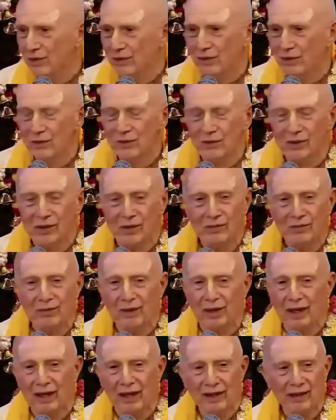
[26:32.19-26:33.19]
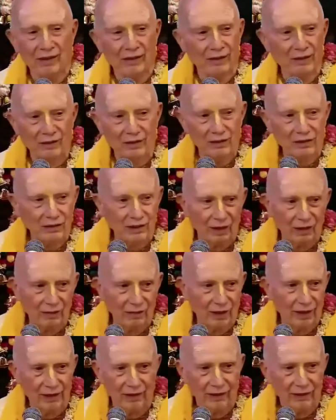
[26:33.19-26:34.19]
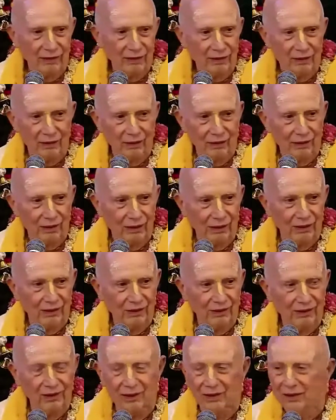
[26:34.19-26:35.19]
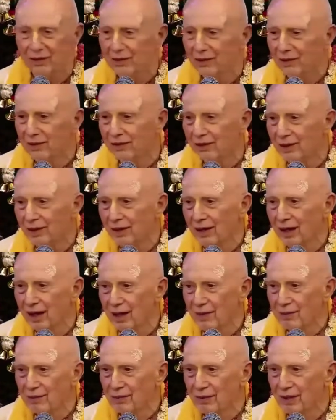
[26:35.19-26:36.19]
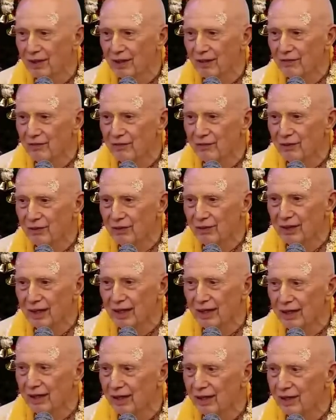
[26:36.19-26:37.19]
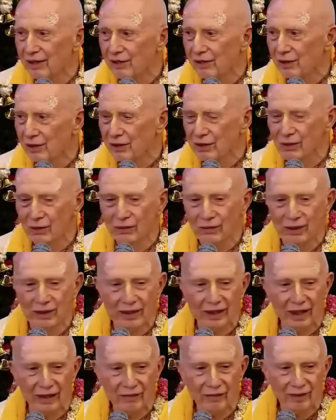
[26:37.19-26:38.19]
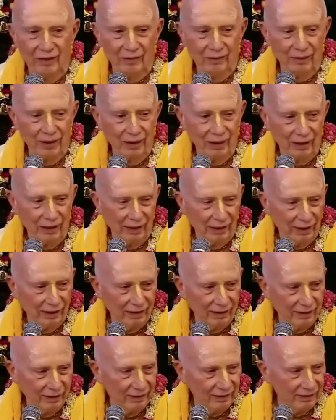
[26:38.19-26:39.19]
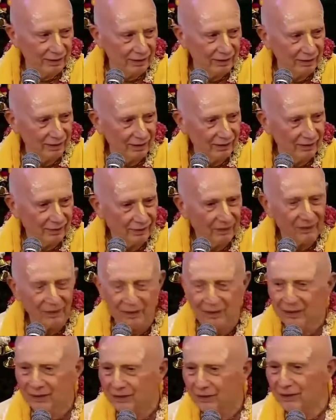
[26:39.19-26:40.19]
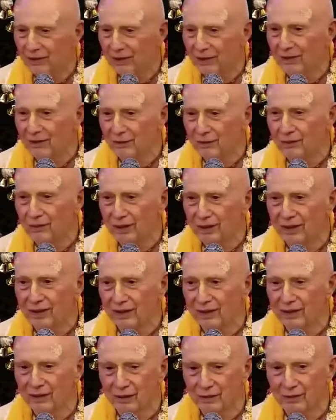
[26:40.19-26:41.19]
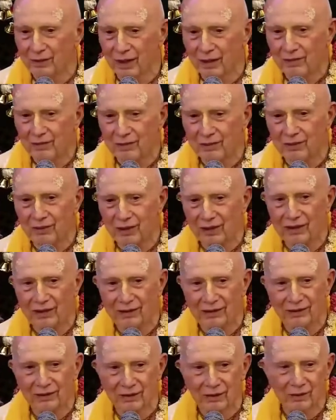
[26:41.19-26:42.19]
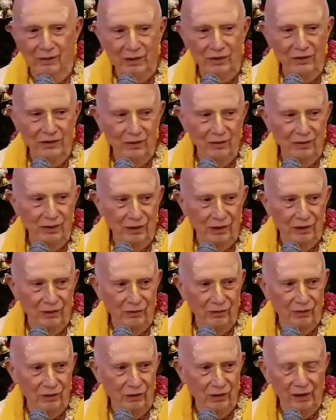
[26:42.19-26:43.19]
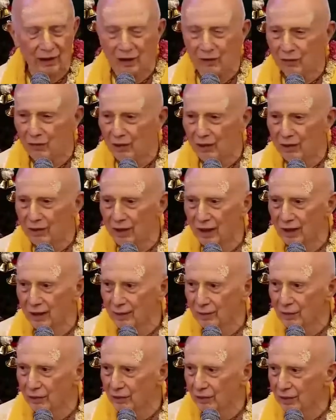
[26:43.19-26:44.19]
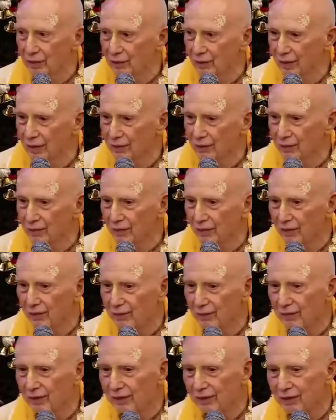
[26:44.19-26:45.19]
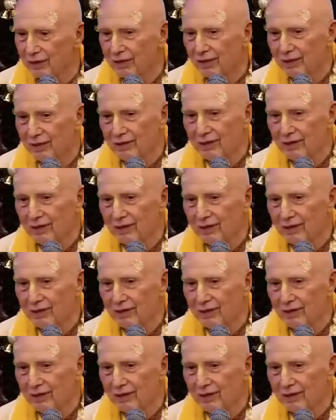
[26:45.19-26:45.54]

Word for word: She went back, she said, "My dear Lord, I prayed for ten A's and you only gave him nine. You didn't really hear my prayer. You must have been diverted at one time during my prayer, but